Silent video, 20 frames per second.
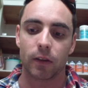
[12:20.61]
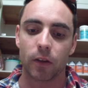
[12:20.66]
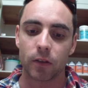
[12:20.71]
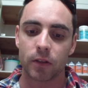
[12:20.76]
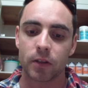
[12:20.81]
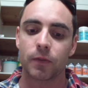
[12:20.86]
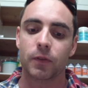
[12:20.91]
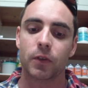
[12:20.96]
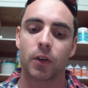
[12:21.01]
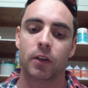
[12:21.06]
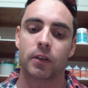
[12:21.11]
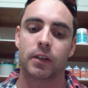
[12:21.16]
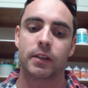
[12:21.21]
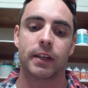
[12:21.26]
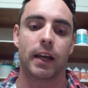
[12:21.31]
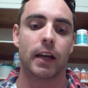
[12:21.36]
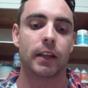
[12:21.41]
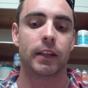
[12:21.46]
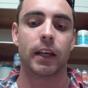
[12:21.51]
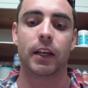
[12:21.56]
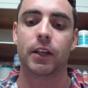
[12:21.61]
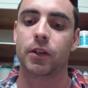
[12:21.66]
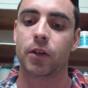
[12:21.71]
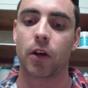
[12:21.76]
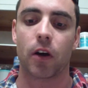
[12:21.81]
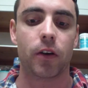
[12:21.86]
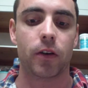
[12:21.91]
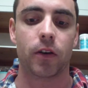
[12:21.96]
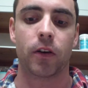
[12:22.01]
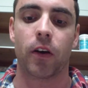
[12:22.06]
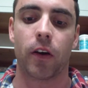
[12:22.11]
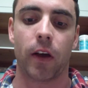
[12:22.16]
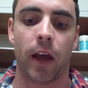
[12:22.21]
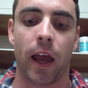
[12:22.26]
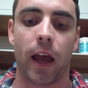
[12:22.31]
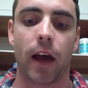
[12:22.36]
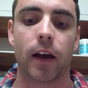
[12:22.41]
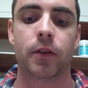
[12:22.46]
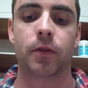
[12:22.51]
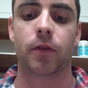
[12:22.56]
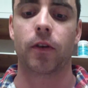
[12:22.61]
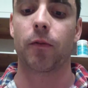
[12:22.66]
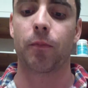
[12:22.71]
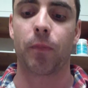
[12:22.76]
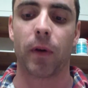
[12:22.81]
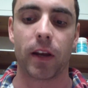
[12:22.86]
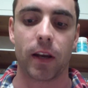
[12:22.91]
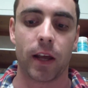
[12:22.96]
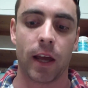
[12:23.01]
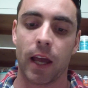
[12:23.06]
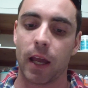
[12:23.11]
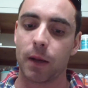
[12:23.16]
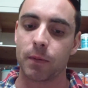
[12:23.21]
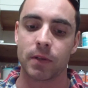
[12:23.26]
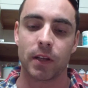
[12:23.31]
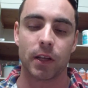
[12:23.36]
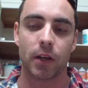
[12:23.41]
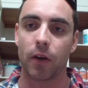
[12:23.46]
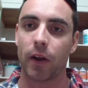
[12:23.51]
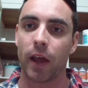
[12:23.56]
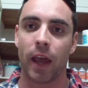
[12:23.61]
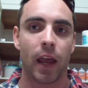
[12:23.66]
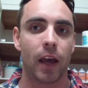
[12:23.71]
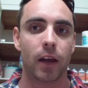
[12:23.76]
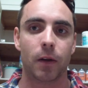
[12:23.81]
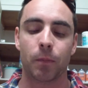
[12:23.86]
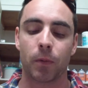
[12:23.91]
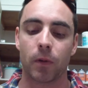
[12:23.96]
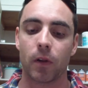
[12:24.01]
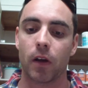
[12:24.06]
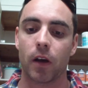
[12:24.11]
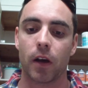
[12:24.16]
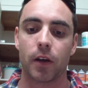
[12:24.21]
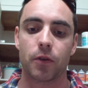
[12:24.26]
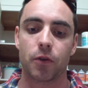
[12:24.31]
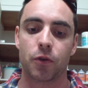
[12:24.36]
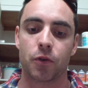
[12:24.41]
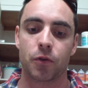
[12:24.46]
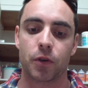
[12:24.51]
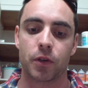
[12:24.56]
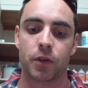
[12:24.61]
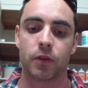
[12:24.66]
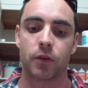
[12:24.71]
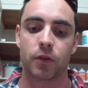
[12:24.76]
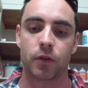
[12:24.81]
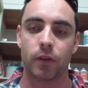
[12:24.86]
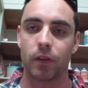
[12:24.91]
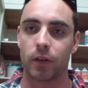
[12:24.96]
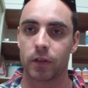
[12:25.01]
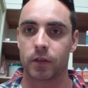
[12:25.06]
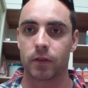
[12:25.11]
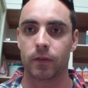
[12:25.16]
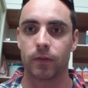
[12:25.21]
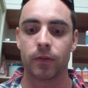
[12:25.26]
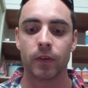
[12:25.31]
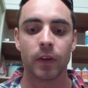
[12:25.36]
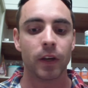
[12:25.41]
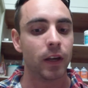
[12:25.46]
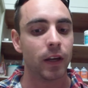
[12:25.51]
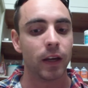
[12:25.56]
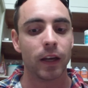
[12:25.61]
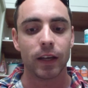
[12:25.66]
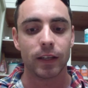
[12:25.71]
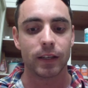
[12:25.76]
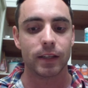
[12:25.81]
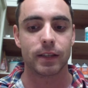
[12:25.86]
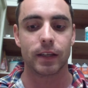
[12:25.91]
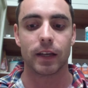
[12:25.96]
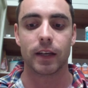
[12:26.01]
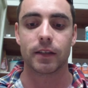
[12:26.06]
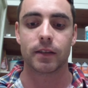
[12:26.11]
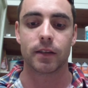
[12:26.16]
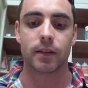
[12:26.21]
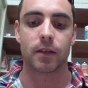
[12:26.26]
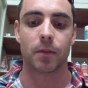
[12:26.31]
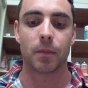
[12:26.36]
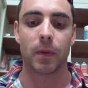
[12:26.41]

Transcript: Lots of doctors out there don't know how to, I've been to heaps, and they don't know how to apply nutrition to lots of diseases.